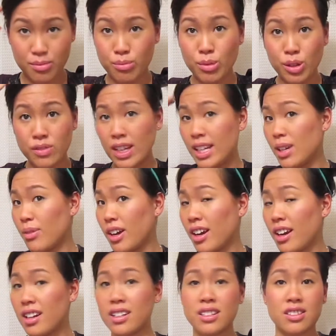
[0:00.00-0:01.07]
move
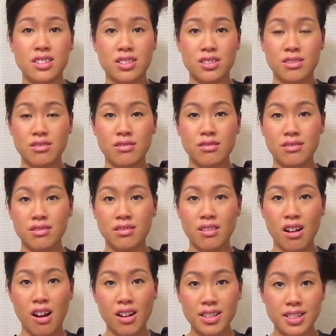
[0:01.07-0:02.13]
anywhere, and it's
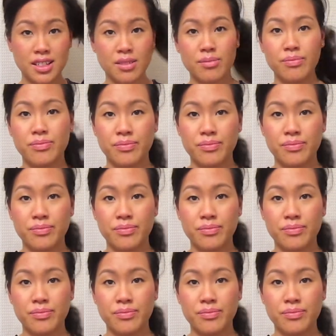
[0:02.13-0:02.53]
awesome.